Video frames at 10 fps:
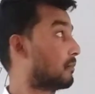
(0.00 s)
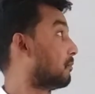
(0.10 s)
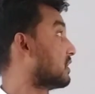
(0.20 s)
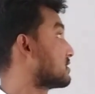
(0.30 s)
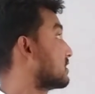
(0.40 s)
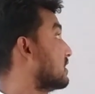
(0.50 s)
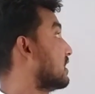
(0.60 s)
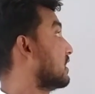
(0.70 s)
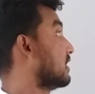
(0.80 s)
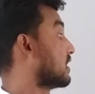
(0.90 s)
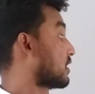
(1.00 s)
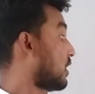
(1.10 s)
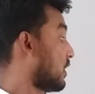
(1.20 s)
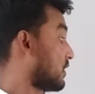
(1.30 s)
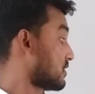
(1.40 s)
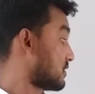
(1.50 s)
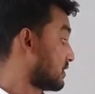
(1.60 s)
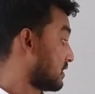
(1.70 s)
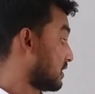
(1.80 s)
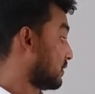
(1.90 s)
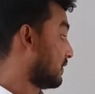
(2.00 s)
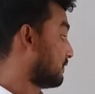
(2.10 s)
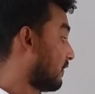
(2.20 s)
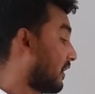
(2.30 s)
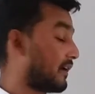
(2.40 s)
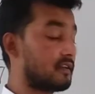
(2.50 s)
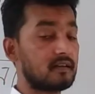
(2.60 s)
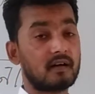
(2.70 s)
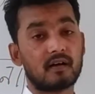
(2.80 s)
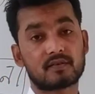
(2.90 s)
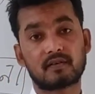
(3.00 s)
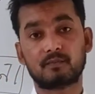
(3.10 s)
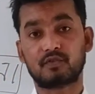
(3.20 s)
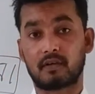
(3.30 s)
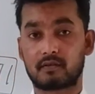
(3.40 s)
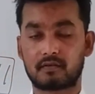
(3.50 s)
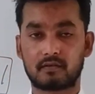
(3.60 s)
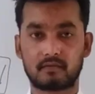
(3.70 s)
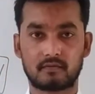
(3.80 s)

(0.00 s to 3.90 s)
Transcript: but in a clause, you will find a subject.